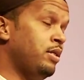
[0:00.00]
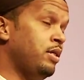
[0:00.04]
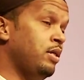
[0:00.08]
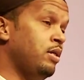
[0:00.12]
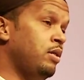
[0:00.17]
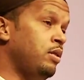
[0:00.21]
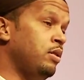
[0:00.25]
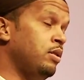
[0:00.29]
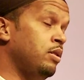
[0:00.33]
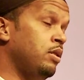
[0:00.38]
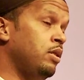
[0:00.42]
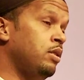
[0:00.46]

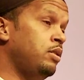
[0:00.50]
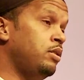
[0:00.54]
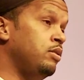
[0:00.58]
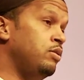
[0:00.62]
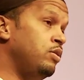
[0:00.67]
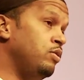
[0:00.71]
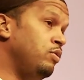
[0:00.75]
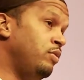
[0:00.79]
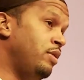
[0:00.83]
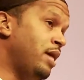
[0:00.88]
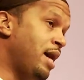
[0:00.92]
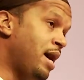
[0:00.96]
And to
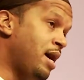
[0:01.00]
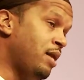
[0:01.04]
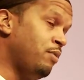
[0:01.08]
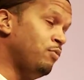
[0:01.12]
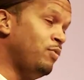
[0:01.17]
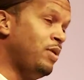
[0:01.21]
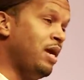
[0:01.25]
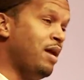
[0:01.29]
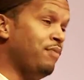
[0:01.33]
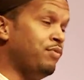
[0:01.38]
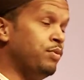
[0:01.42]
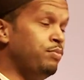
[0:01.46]
do that,
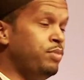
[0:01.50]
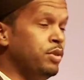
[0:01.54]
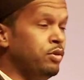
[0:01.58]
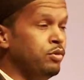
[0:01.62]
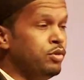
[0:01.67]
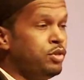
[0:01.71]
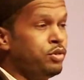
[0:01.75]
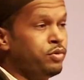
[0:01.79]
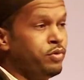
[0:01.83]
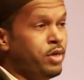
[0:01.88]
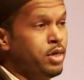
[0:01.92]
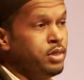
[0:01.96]
we have to build
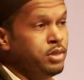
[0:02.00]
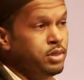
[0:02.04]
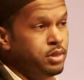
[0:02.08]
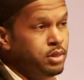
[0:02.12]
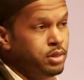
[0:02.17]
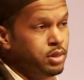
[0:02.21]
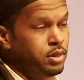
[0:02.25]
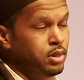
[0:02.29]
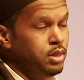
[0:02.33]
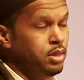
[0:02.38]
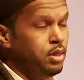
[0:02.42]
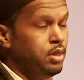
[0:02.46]
trust,